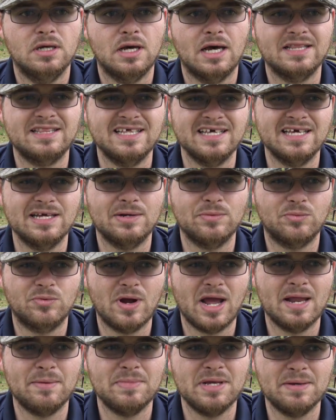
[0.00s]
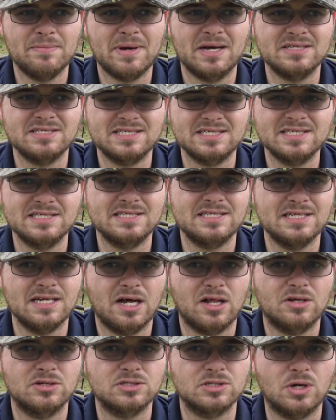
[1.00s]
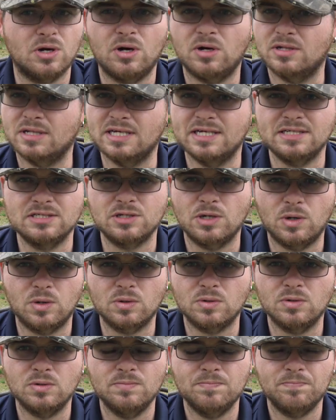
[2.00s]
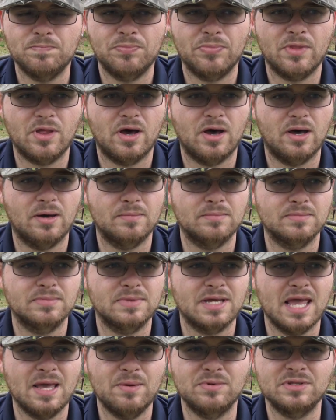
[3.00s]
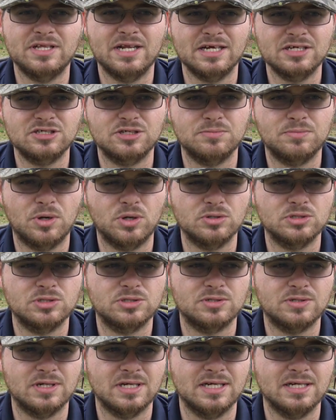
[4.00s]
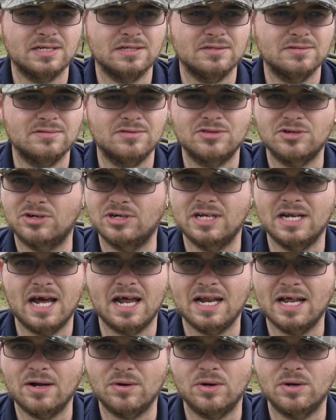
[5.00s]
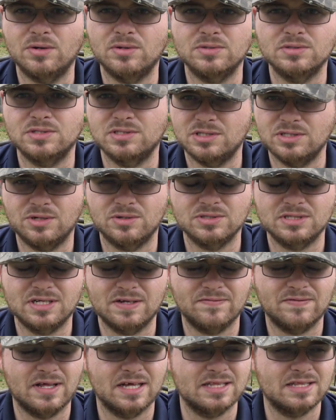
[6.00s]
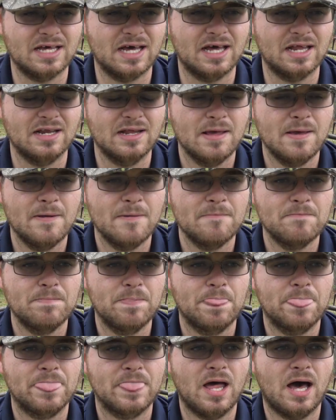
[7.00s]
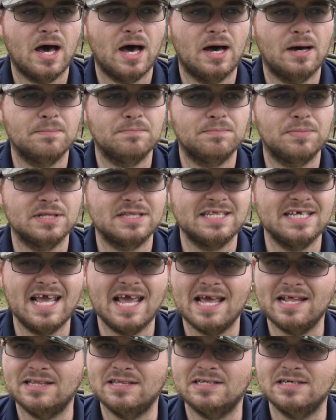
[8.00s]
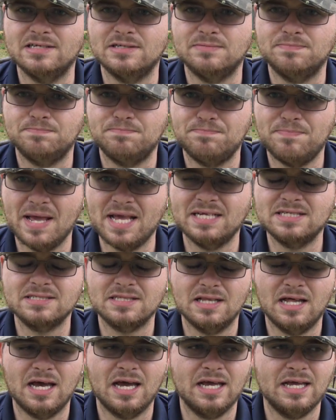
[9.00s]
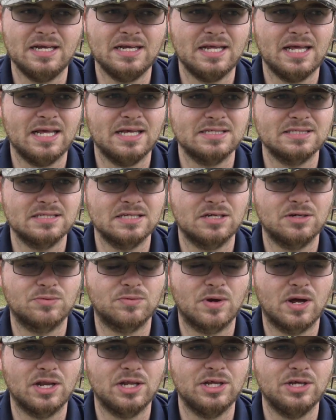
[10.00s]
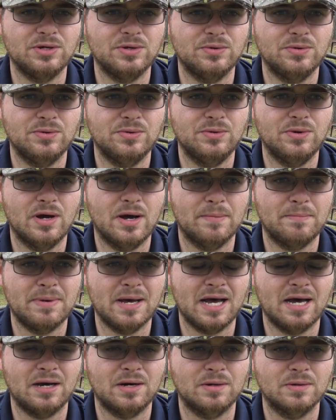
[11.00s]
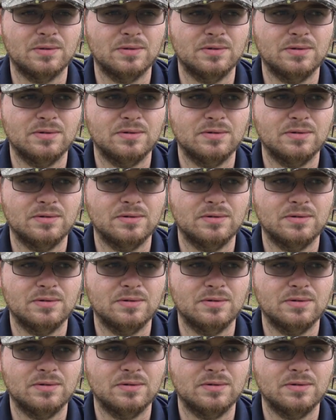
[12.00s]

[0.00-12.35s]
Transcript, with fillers: I think it ran me about $60 all in total. Um, came with an extra bowstring, 39 arrows, you know, stuff like that. Um, but the, the baseline is gonna run you about